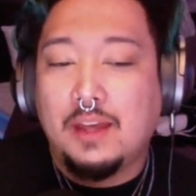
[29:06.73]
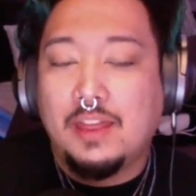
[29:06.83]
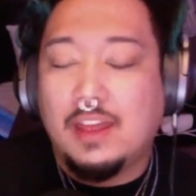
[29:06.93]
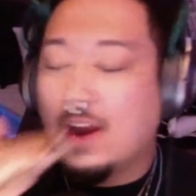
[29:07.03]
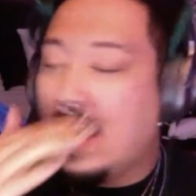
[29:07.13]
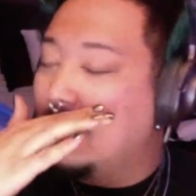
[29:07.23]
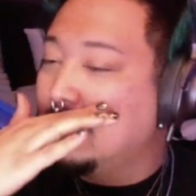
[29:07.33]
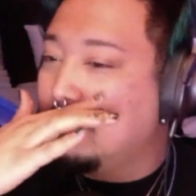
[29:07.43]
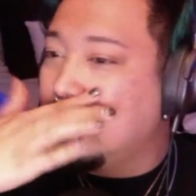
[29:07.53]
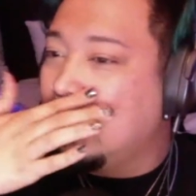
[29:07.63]
There
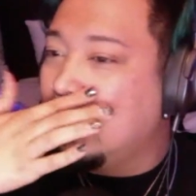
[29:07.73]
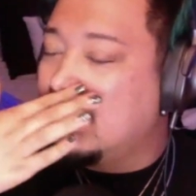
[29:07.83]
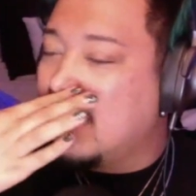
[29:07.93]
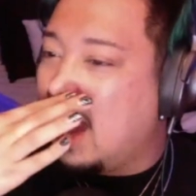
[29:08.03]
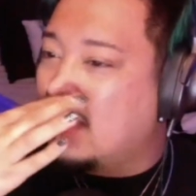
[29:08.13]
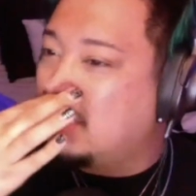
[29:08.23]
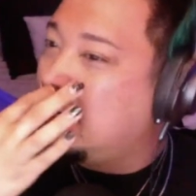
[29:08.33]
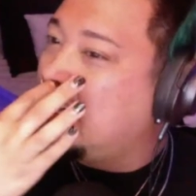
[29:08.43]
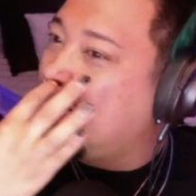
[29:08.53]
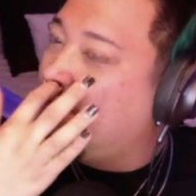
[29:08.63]
has been this
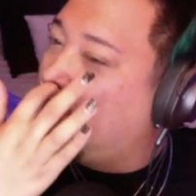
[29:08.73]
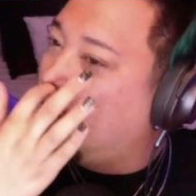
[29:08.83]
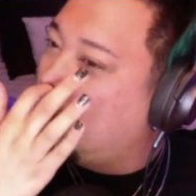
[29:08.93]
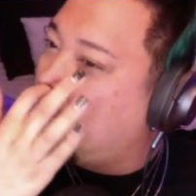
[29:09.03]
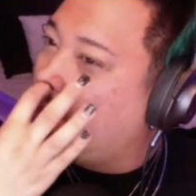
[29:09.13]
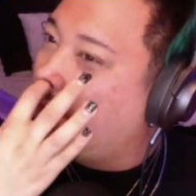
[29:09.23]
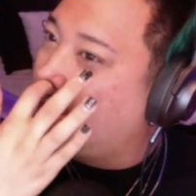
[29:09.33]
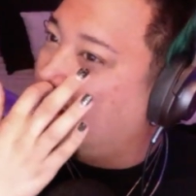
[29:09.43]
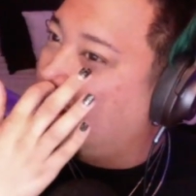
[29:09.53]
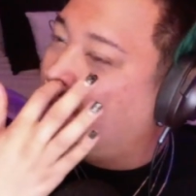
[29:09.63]
aspect of worshiping
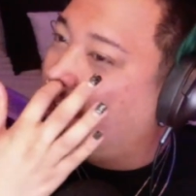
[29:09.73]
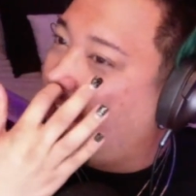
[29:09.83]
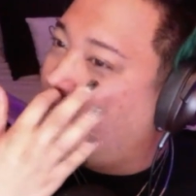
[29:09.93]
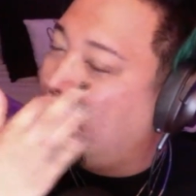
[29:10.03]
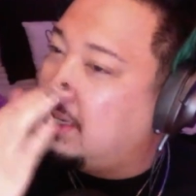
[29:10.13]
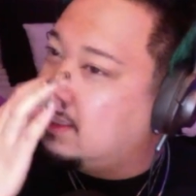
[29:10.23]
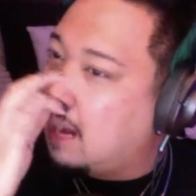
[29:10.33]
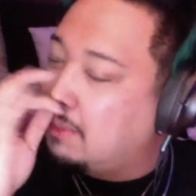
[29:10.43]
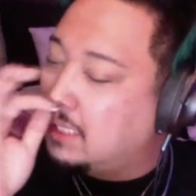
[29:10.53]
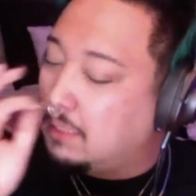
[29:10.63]
yourself that I have been
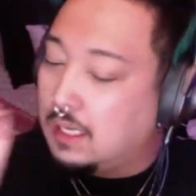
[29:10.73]
adopting,